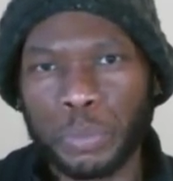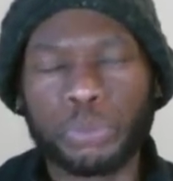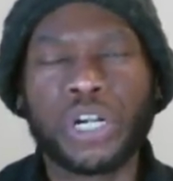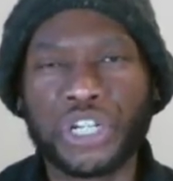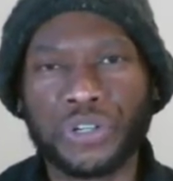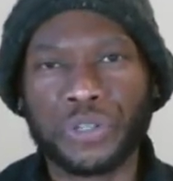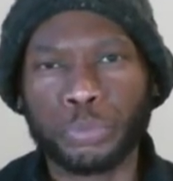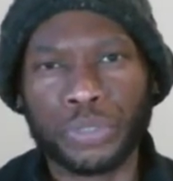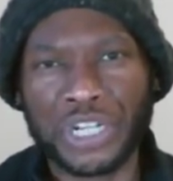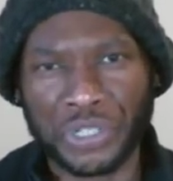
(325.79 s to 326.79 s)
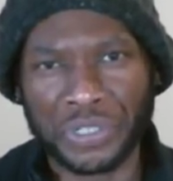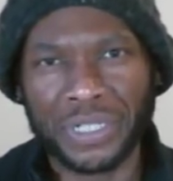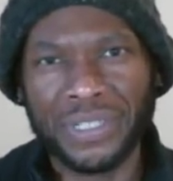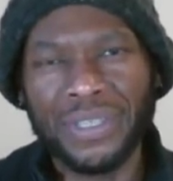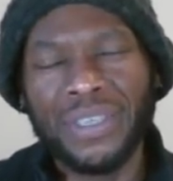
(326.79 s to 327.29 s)

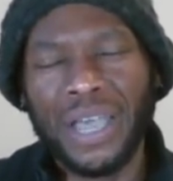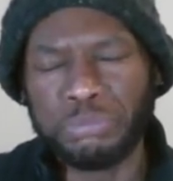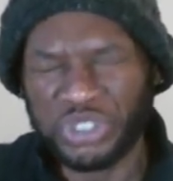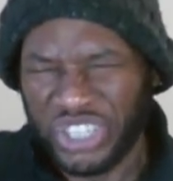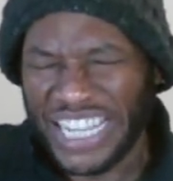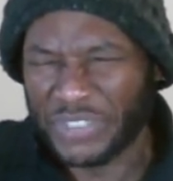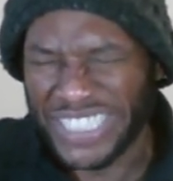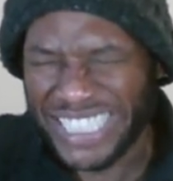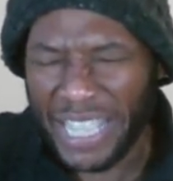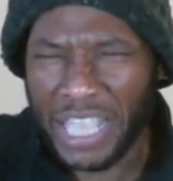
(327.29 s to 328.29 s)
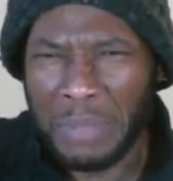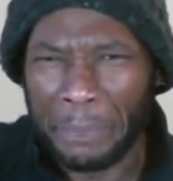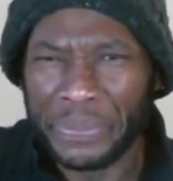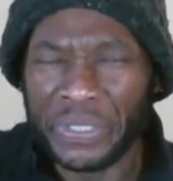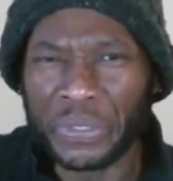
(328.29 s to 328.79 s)
I'm trying to retain my
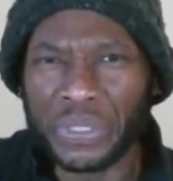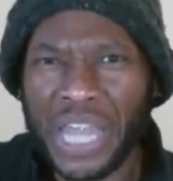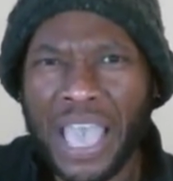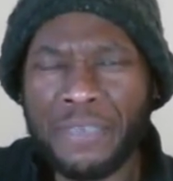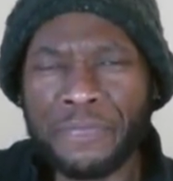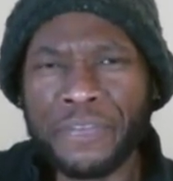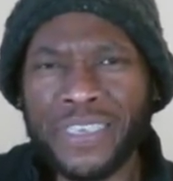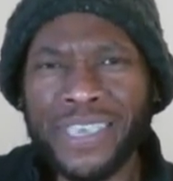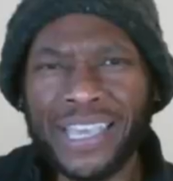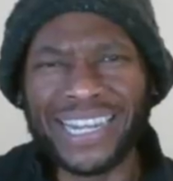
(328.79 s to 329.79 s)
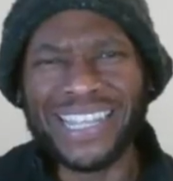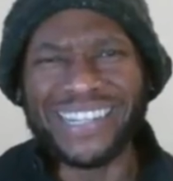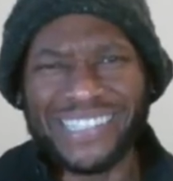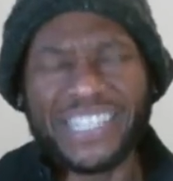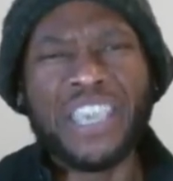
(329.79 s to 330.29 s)
political life. And I need
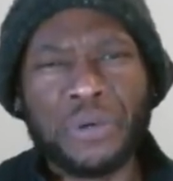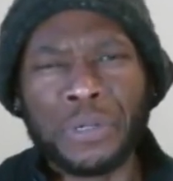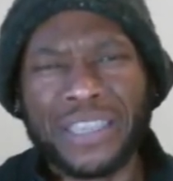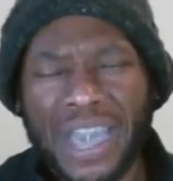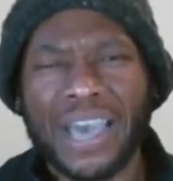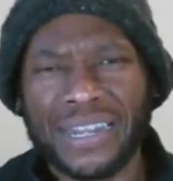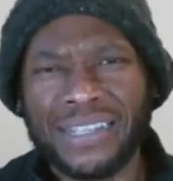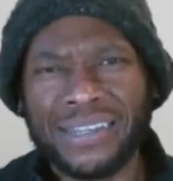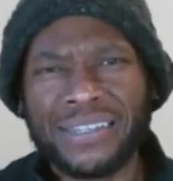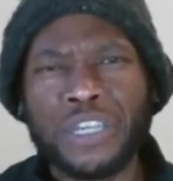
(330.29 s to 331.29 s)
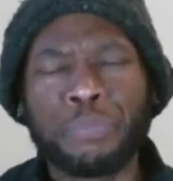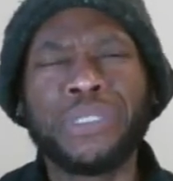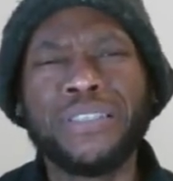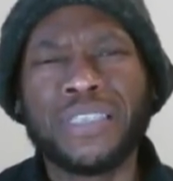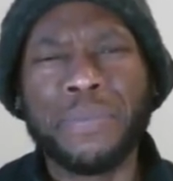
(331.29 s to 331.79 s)
a deal. God, I need a deal.
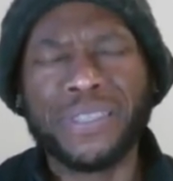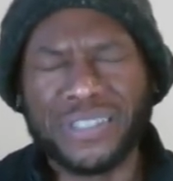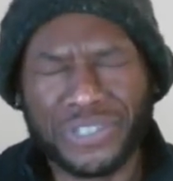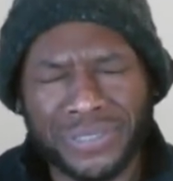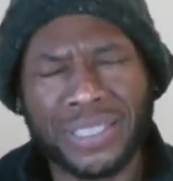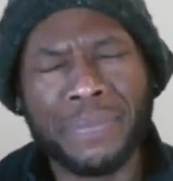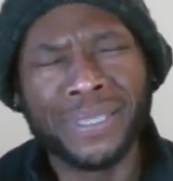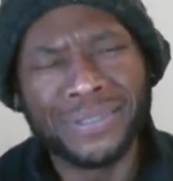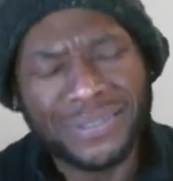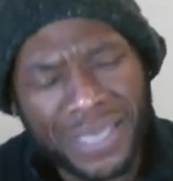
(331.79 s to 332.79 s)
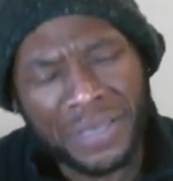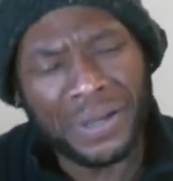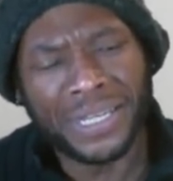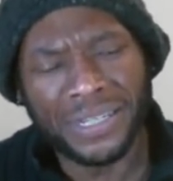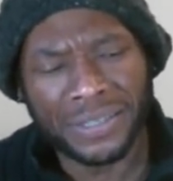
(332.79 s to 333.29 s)
Please give me a deal. Just give me a deal.
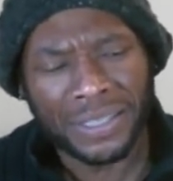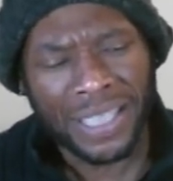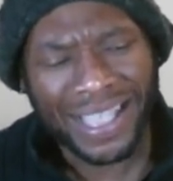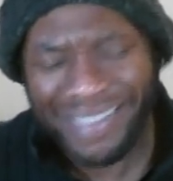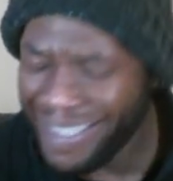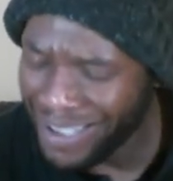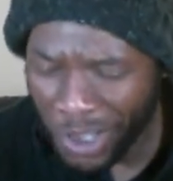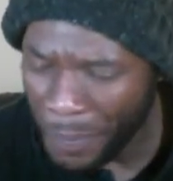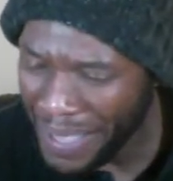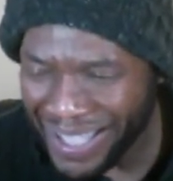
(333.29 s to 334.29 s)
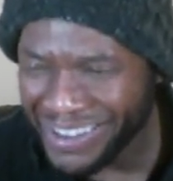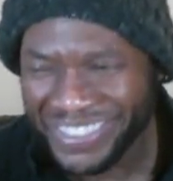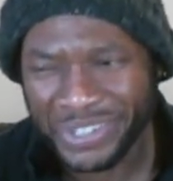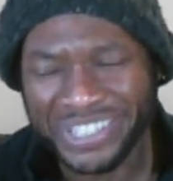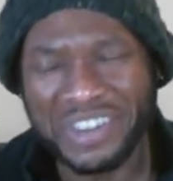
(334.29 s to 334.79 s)
I can't go back here.
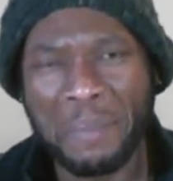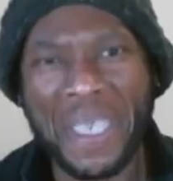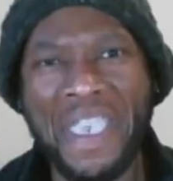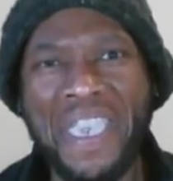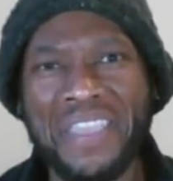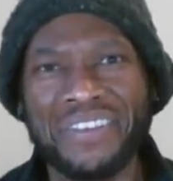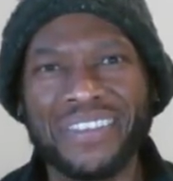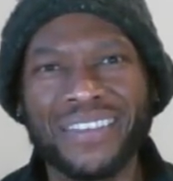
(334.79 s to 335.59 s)
They're going to take my head.